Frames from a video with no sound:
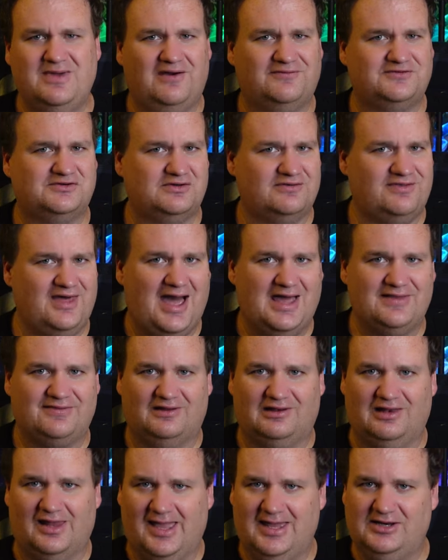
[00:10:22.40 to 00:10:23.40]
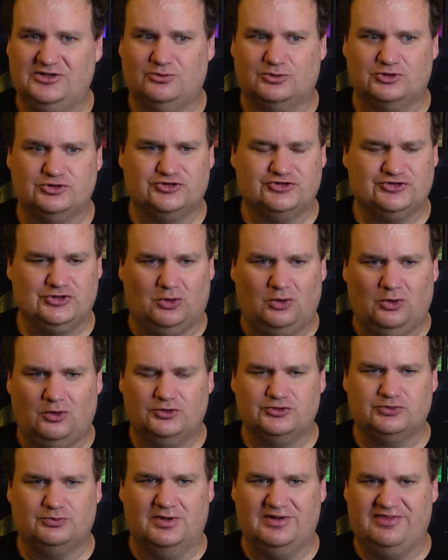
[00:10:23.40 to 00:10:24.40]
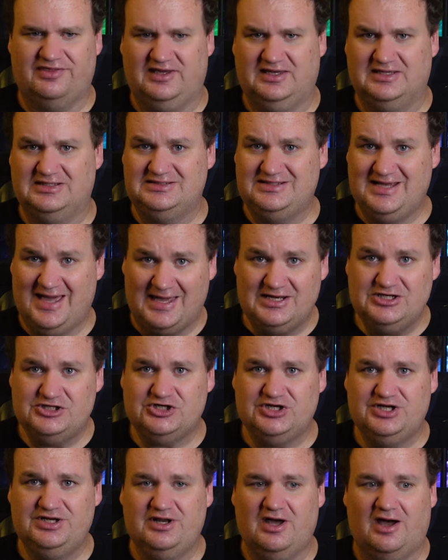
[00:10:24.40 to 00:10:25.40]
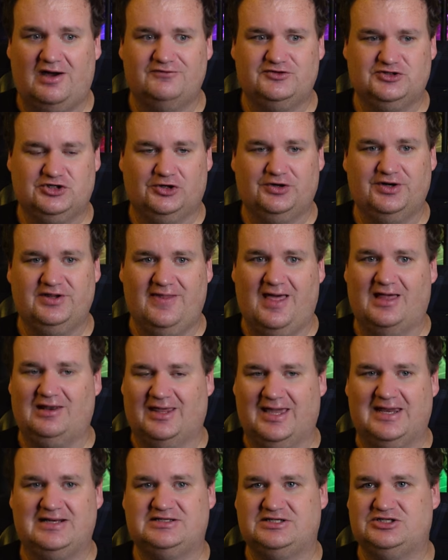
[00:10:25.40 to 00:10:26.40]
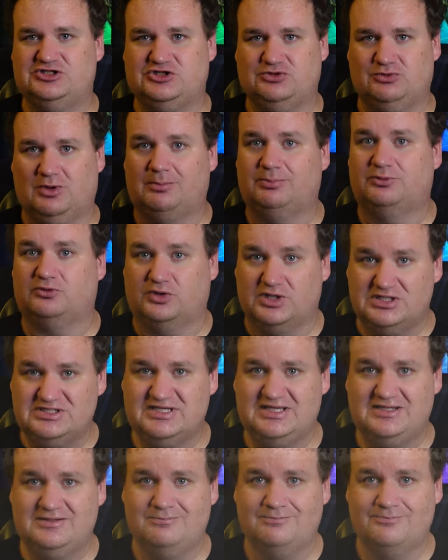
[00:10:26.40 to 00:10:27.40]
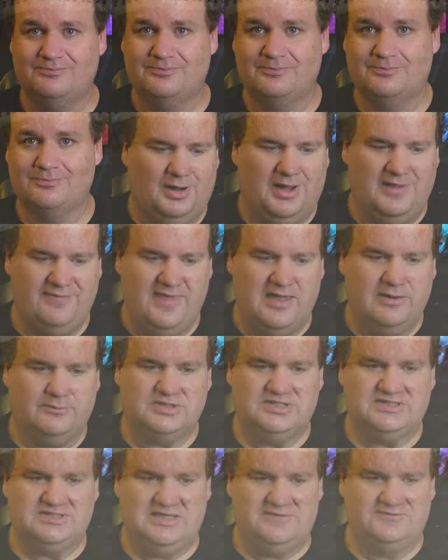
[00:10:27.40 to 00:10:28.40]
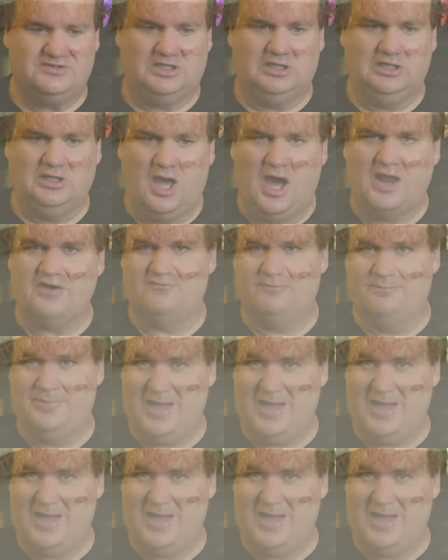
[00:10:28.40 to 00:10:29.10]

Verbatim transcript: after that, the land was sold with the intention of turning that land into a prison, but they received a lot of